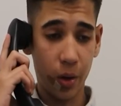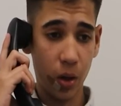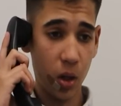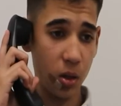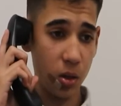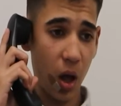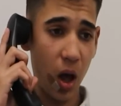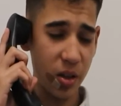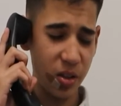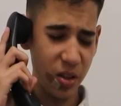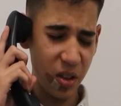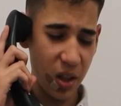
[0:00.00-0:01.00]
I
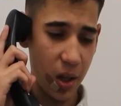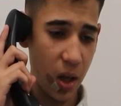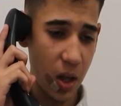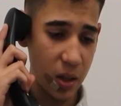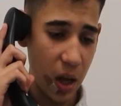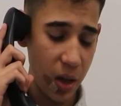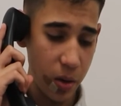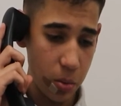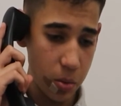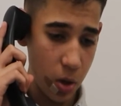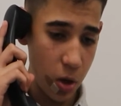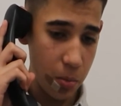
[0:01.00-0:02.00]

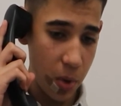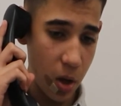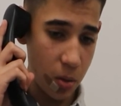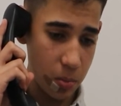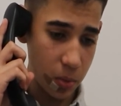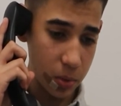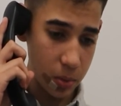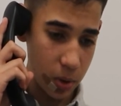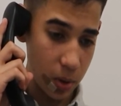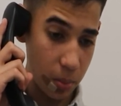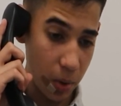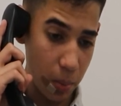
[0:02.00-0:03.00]
don't know, man.
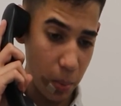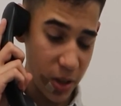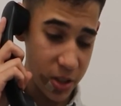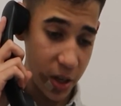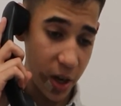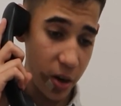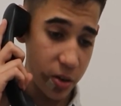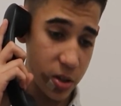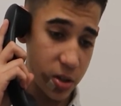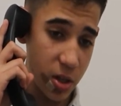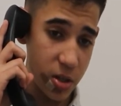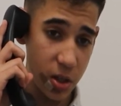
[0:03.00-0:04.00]
My psychiatrist
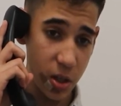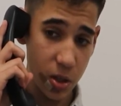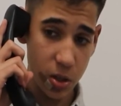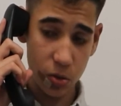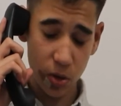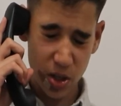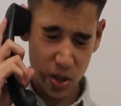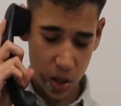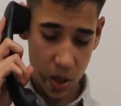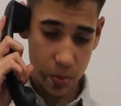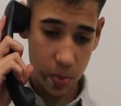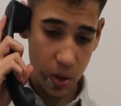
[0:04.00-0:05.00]
says I need to stress
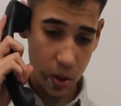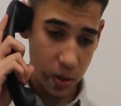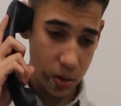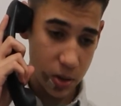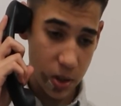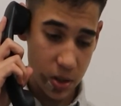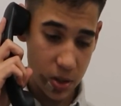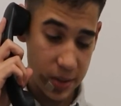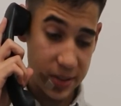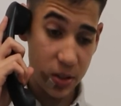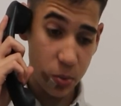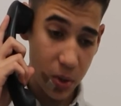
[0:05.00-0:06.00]
less, but
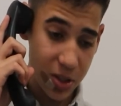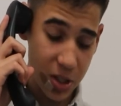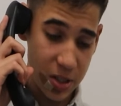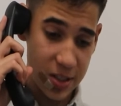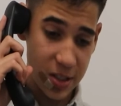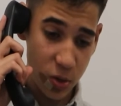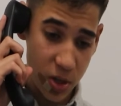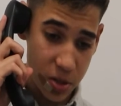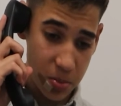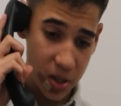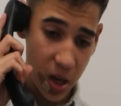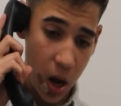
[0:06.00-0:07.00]
it's stressing
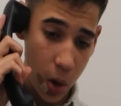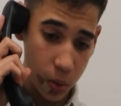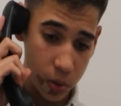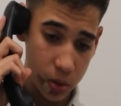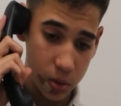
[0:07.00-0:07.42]
me out.